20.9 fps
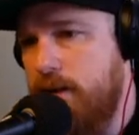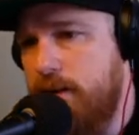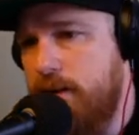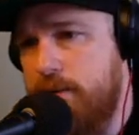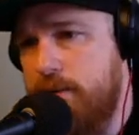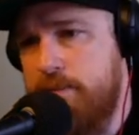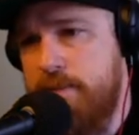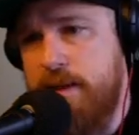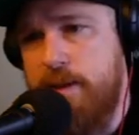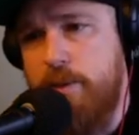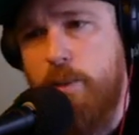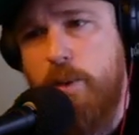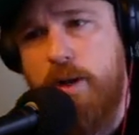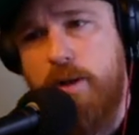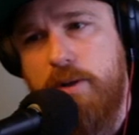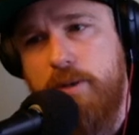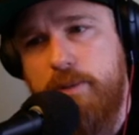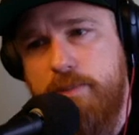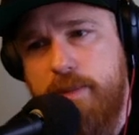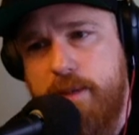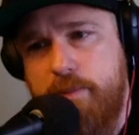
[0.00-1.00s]

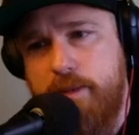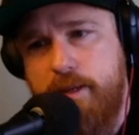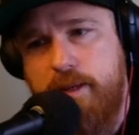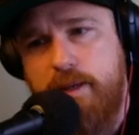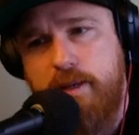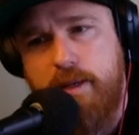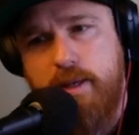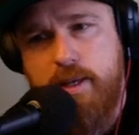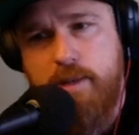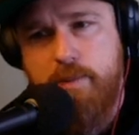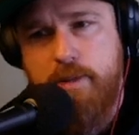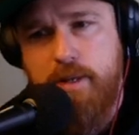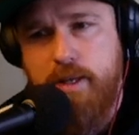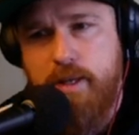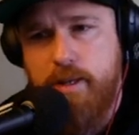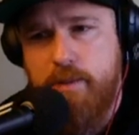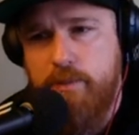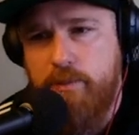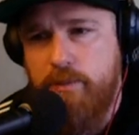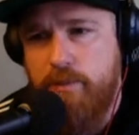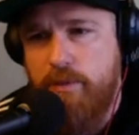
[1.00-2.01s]
maybe
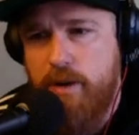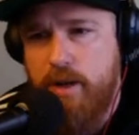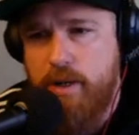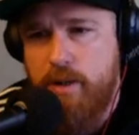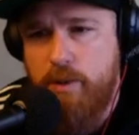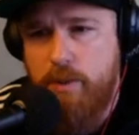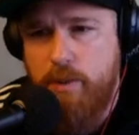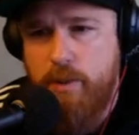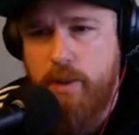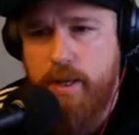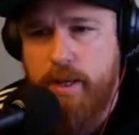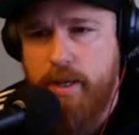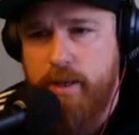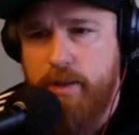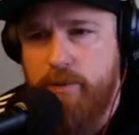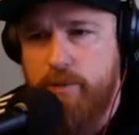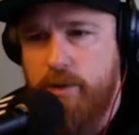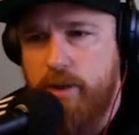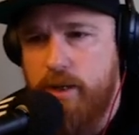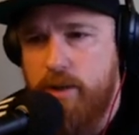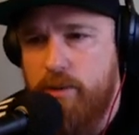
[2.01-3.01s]
M&M Runaway
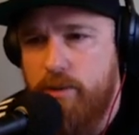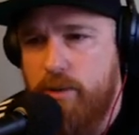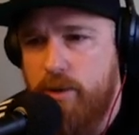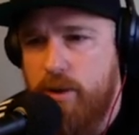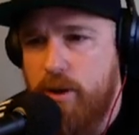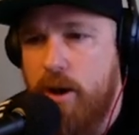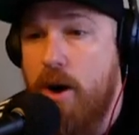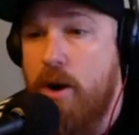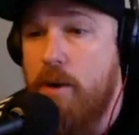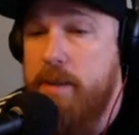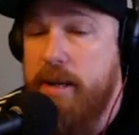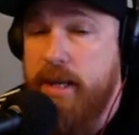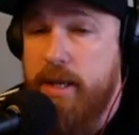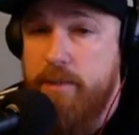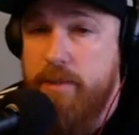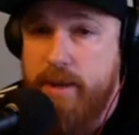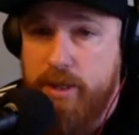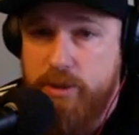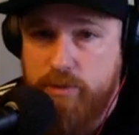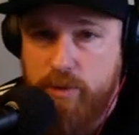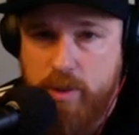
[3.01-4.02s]
Railroad. Oh, Mickey
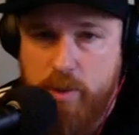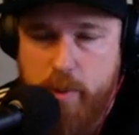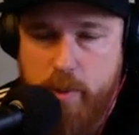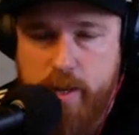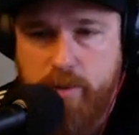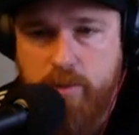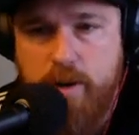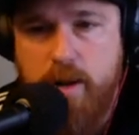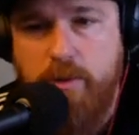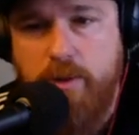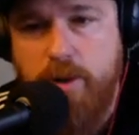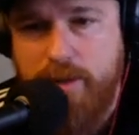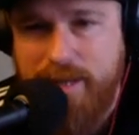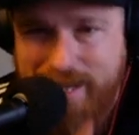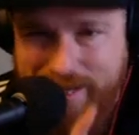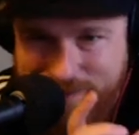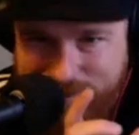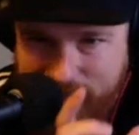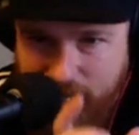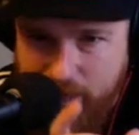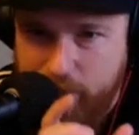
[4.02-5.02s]
Mouse Runaway Railroad.
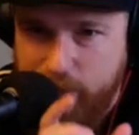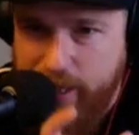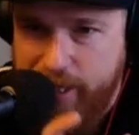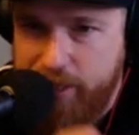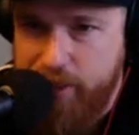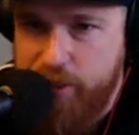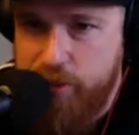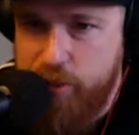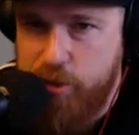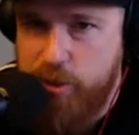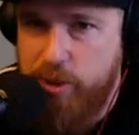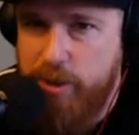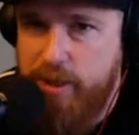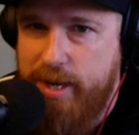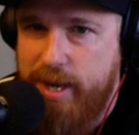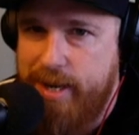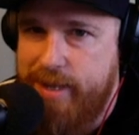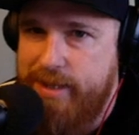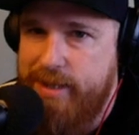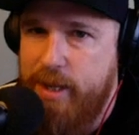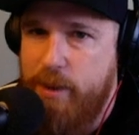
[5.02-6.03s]
I'm reading your
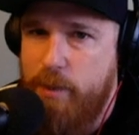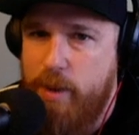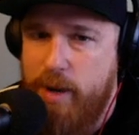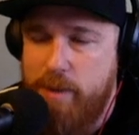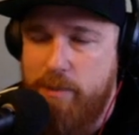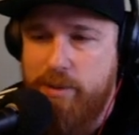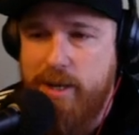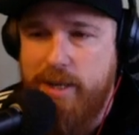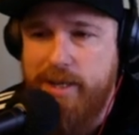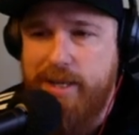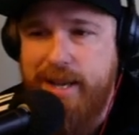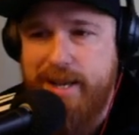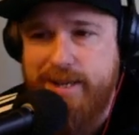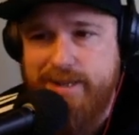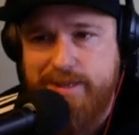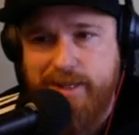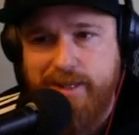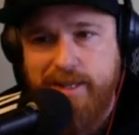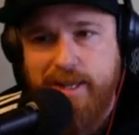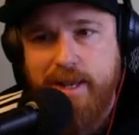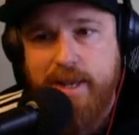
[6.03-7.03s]
shorthand there while I'm
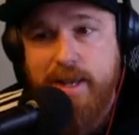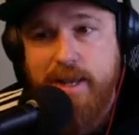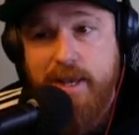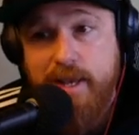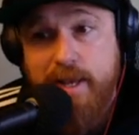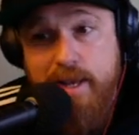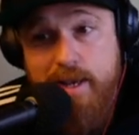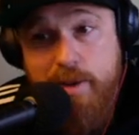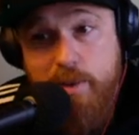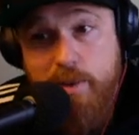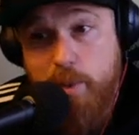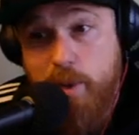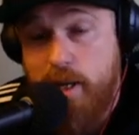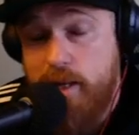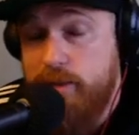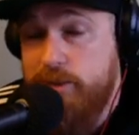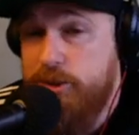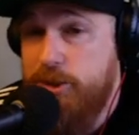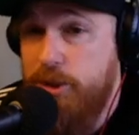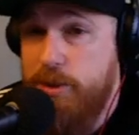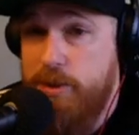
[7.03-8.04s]
broadcasting.
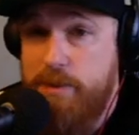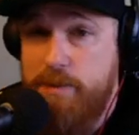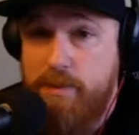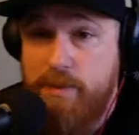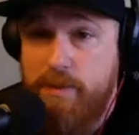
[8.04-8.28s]
Well, dude,